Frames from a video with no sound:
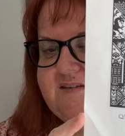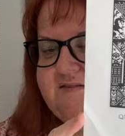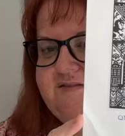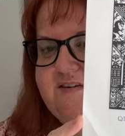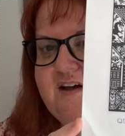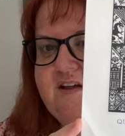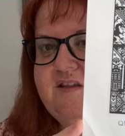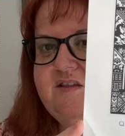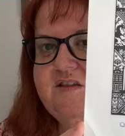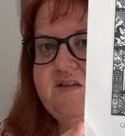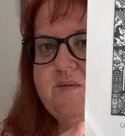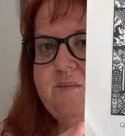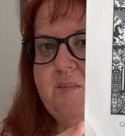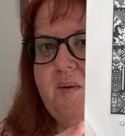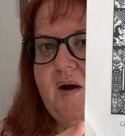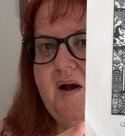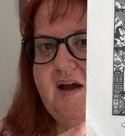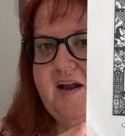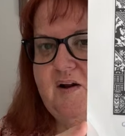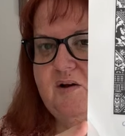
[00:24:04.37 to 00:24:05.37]
Fifth
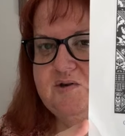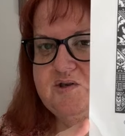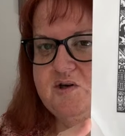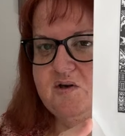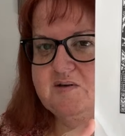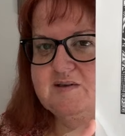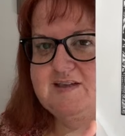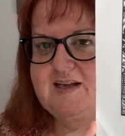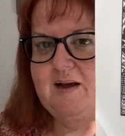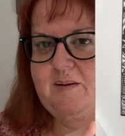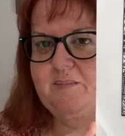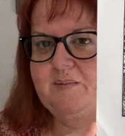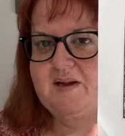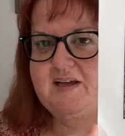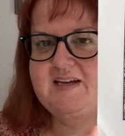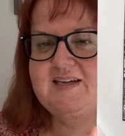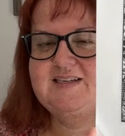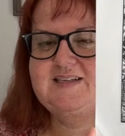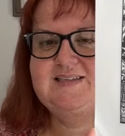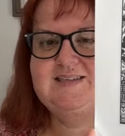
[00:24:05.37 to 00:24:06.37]
by Long Dog
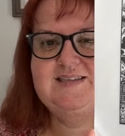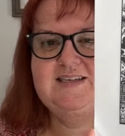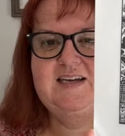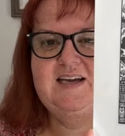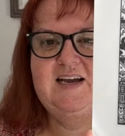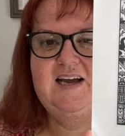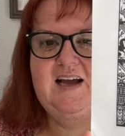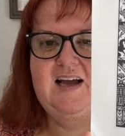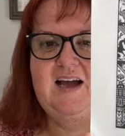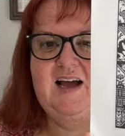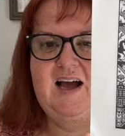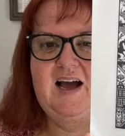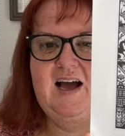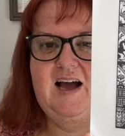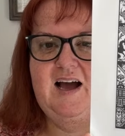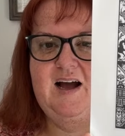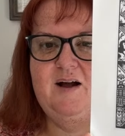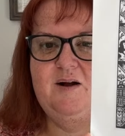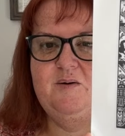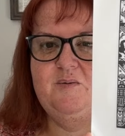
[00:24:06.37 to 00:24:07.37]
Samplers,
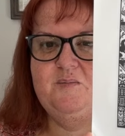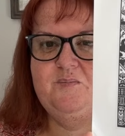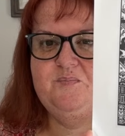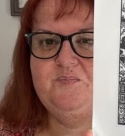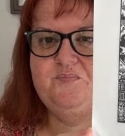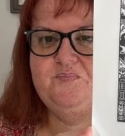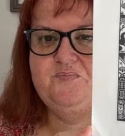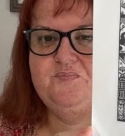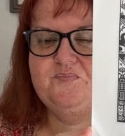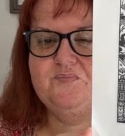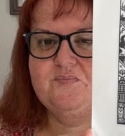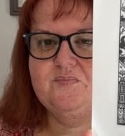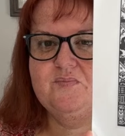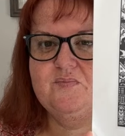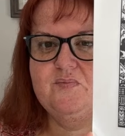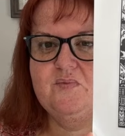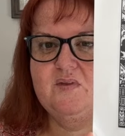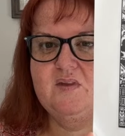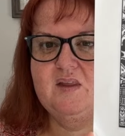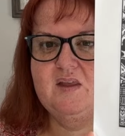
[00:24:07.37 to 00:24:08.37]

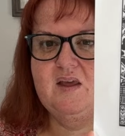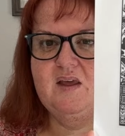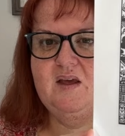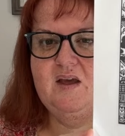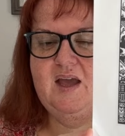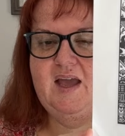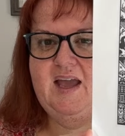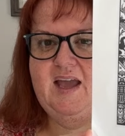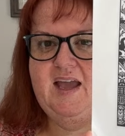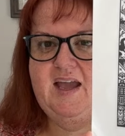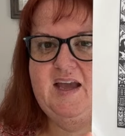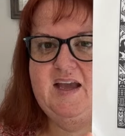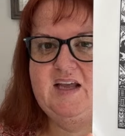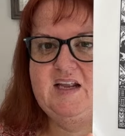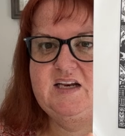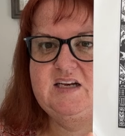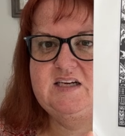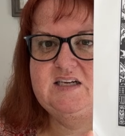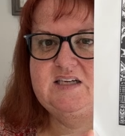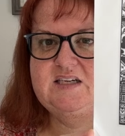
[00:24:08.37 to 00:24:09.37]

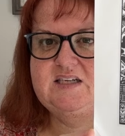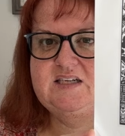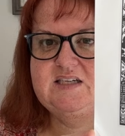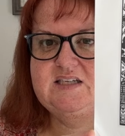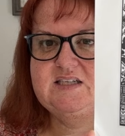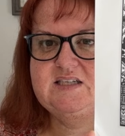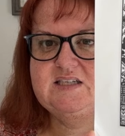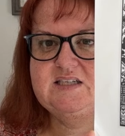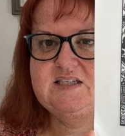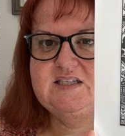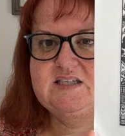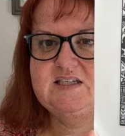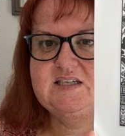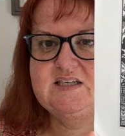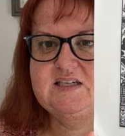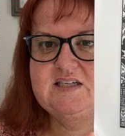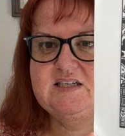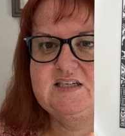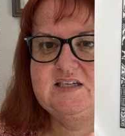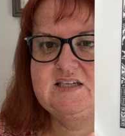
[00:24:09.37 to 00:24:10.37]
and
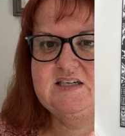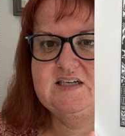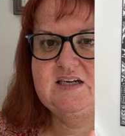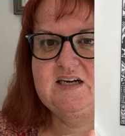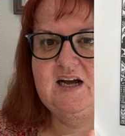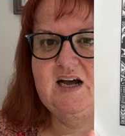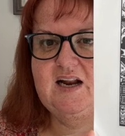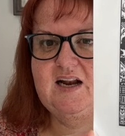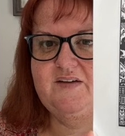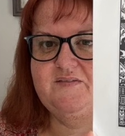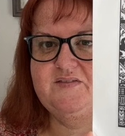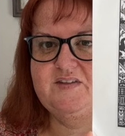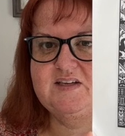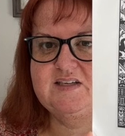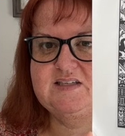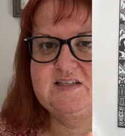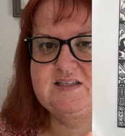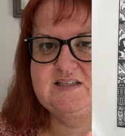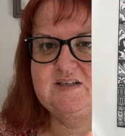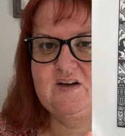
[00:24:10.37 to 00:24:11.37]
I love
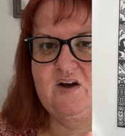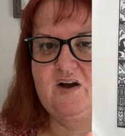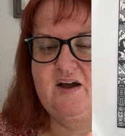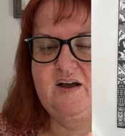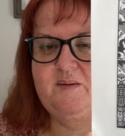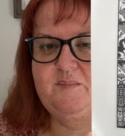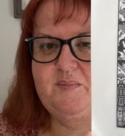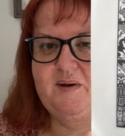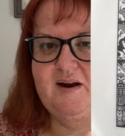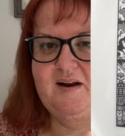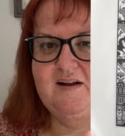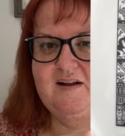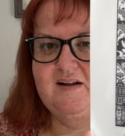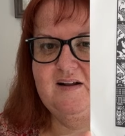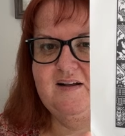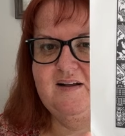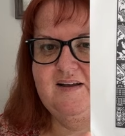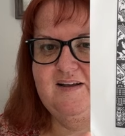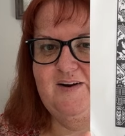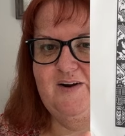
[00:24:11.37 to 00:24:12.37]
this design, but
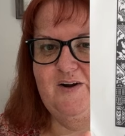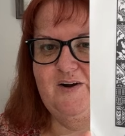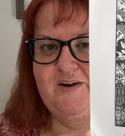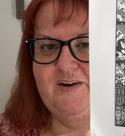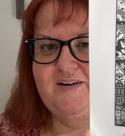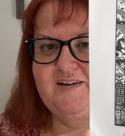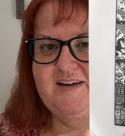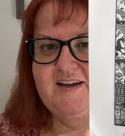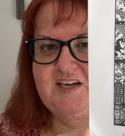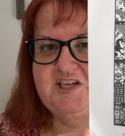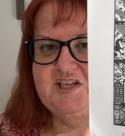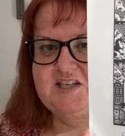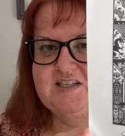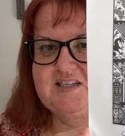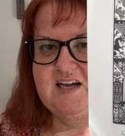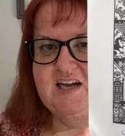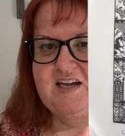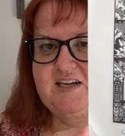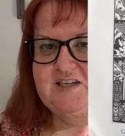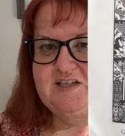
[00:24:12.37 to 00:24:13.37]
you know, it's just
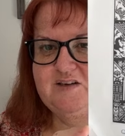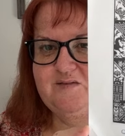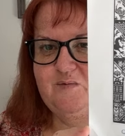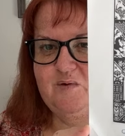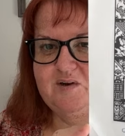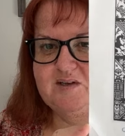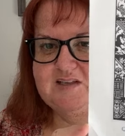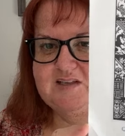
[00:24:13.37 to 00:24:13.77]
a hint of what